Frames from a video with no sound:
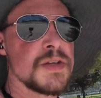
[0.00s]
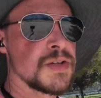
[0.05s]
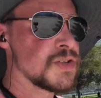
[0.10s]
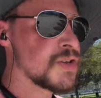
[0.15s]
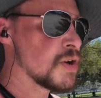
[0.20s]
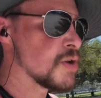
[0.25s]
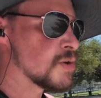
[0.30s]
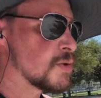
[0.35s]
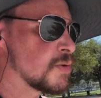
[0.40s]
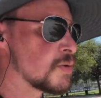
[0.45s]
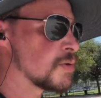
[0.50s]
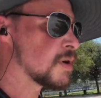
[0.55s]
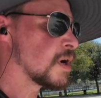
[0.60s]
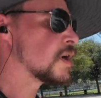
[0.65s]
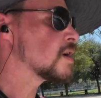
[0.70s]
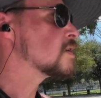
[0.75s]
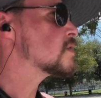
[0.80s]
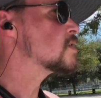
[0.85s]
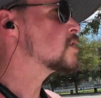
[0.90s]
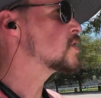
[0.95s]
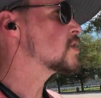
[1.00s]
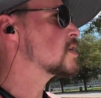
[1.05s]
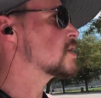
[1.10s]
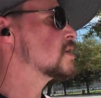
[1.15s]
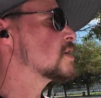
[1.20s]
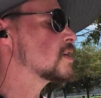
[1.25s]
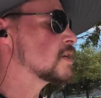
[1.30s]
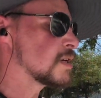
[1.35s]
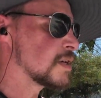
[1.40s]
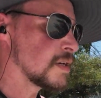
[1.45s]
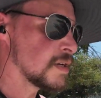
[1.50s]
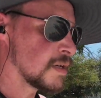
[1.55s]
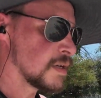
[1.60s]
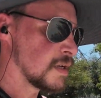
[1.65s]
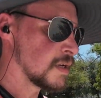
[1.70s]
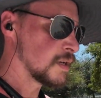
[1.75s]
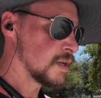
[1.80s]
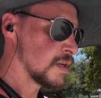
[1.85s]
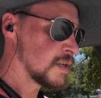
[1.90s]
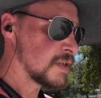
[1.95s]
So on the
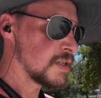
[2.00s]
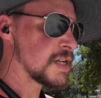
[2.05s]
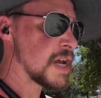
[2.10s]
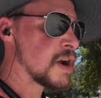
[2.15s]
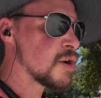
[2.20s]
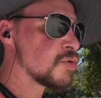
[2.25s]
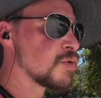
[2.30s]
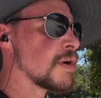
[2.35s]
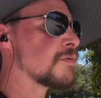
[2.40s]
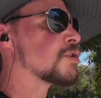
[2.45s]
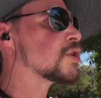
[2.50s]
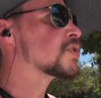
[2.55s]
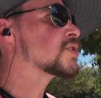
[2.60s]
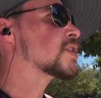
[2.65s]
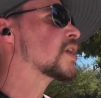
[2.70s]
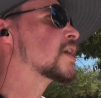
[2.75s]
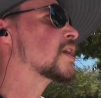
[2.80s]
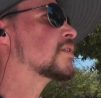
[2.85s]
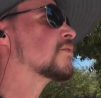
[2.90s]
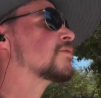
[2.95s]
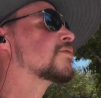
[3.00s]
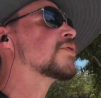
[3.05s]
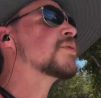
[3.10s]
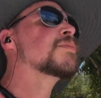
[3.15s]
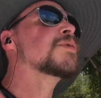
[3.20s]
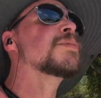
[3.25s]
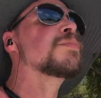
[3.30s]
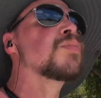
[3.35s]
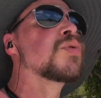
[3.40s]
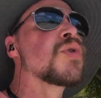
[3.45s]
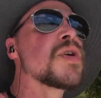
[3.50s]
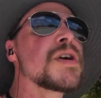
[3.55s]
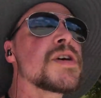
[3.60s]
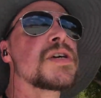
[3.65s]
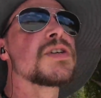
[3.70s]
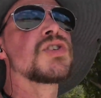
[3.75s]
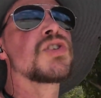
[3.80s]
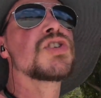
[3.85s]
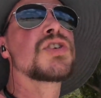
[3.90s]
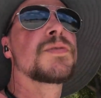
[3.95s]
downriver side from the
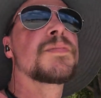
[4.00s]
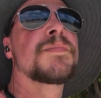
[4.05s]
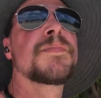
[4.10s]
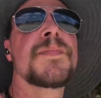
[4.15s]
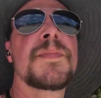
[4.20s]
bridge,